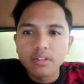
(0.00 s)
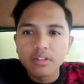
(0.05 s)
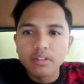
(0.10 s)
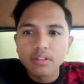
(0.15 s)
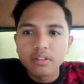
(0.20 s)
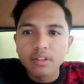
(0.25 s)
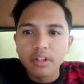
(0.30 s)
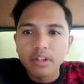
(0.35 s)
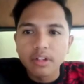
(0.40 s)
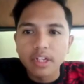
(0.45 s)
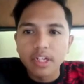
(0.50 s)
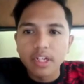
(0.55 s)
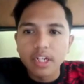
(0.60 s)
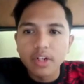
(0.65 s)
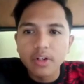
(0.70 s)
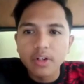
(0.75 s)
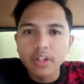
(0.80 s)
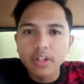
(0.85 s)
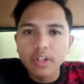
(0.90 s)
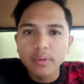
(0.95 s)
Okay,
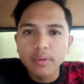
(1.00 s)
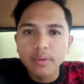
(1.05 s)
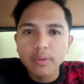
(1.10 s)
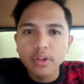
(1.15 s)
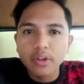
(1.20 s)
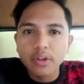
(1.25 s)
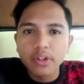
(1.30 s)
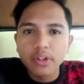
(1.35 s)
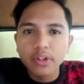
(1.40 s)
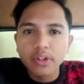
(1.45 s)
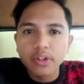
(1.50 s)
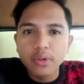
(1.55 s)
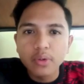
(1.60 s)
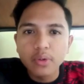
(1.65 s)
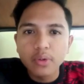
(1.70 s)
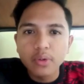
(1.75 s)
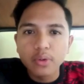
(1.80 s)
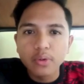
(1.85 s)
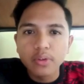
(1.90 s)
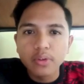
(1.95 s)
now I will continue
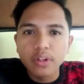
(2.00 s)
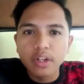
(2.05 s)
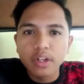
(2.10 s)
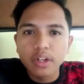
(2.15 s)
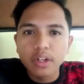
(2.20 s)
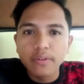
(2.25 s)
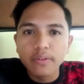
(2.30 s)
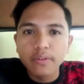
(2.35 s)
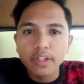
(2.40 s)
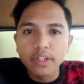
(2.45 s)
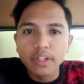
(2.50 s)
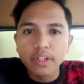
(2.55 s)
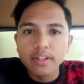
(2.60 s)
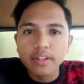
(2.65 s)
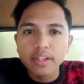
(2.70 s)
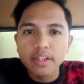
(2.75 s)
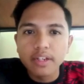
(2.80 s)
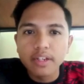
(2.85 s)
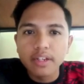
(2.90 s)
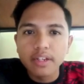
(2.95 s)
to for the
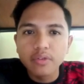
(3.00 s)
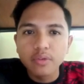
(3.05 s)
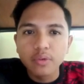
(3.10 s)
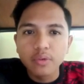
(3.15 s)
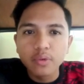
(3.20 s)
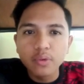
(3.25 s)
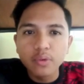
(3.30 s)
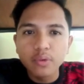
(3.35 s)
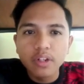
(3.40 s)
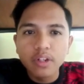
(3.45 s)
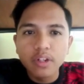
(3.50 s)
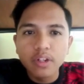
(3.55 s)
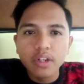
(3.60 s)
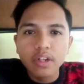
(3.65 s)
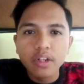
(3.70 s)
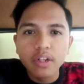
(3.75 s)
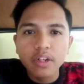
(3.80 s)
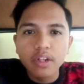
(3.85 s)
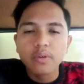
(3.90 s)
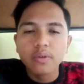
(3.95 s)
stage 2,
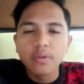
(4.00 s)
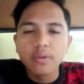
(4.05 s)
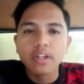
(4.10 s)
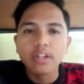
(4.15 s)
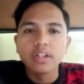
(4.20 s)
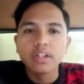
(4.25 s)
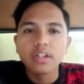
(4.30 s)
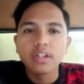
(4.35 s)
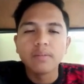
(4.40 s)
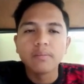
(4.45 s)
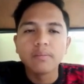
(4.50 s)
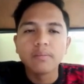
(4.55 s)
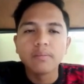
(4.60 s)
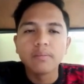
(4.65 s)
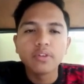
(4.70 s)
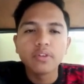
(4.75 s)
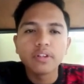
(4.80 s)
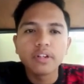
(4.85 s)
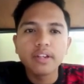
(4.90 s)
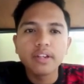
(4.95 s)
where the
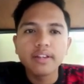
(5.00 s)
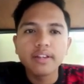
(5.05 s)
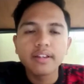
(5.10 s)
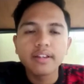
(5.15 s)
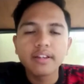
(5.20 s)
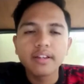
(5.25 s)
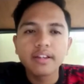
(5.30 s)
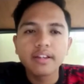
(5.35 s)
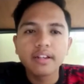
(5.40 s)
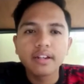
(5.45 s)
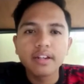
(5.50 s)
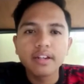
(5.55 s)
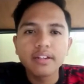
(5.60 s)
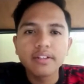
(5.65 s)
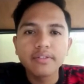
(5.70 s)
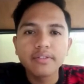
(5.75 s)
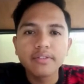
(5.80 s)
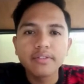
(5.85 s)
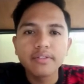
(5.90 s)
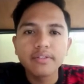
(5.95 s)
boundaries
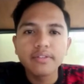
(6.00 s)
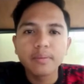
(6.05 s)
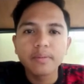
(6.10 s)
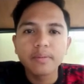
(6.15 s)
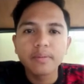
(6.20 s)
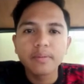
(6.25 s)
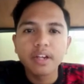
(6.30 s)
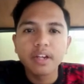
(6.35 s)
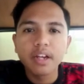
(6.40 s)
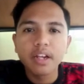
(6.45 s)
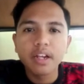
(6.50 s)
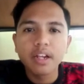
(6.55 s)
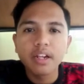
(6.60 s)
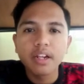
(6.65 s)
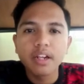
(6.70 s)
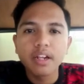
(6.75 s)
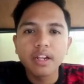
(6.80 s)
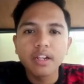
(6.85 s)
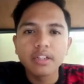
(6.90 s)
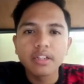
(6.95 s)
range from L
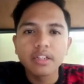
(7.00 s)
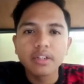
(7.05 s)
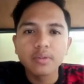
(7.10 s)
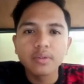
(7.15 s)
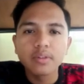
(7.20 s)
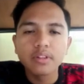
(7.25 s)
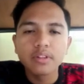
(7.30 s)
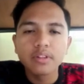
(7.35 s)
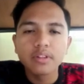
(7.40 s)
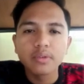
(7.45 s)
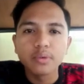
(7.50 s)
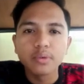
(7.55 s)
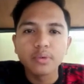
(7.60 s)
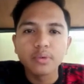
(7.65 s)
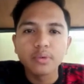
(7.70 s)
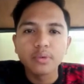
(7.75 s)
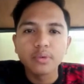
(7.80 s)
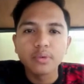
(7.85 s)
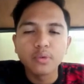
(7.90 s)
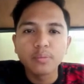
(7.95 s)
equal to
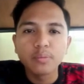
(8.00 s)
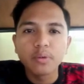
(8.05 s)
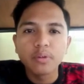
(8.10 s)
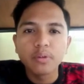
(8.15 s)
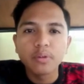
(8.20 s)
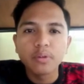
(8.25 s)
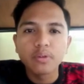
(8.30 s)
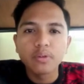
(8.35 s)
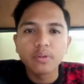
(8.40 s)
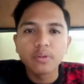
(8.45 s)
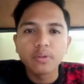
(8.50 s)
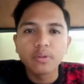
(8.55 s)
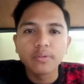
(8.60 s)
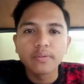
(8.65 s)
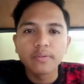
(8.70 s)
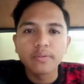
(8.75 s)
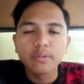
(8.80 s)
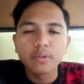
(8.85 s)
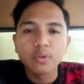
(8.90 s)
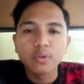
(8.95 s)

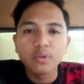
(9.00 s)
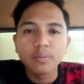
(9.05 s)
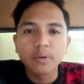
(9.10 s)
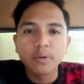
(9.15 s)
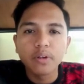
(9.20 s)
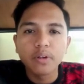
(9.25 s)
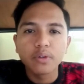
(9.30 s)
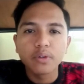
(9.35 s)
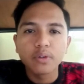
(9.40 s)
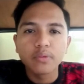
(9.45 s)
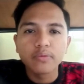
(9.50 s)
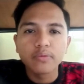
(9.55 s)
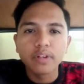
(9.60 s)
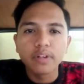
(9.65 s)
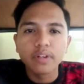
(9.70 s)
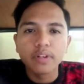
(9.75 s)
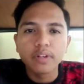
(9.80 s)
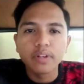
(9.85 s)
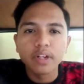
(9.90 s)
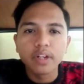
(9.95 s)

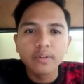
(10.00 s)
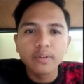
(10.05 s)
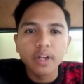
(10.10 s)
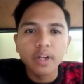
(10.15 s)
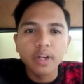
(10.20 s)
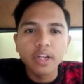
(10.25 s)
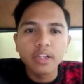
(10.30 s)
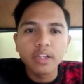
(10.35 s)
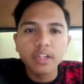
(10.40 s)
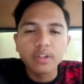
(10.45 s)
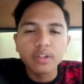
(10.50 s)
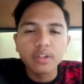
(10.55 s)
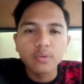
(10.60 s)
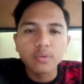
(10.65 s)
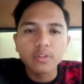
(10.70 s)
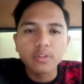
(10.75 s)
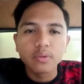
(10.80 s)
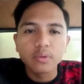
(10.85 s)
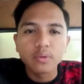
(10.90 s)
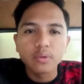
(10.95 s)
2.25 to L equal
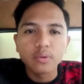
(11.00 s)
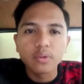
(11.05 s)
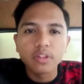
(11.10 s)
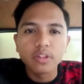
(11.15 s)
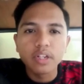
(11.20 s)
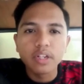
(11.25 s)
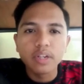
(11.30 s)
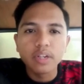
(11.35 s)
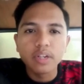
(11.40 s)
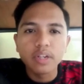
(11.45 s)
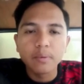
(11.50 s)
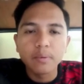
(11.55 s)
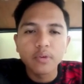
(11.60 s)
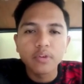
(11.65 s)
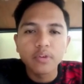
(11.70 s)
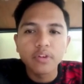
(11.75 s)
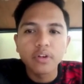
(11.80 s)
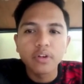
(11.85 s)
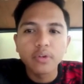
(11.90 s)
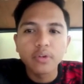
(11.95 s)
to 3.0
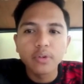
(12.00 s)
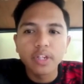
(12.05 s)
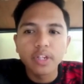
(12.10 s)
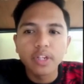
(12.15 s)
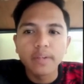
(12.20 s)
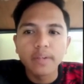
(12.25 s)
unit,